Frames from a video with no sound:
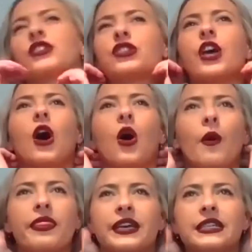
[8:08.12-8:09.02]
so
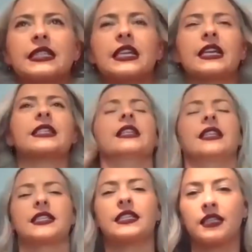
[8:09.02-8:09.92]
this
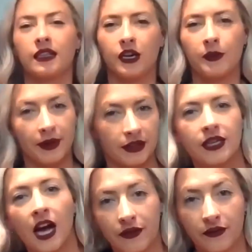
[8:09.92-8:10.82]
is a little bit
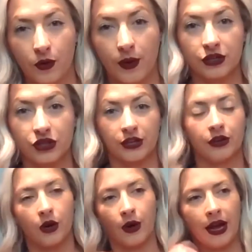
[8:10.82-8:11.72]
tough of a question.
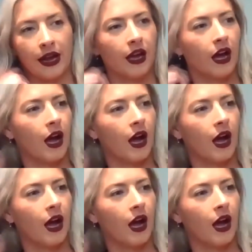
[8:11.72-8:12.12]
Okay,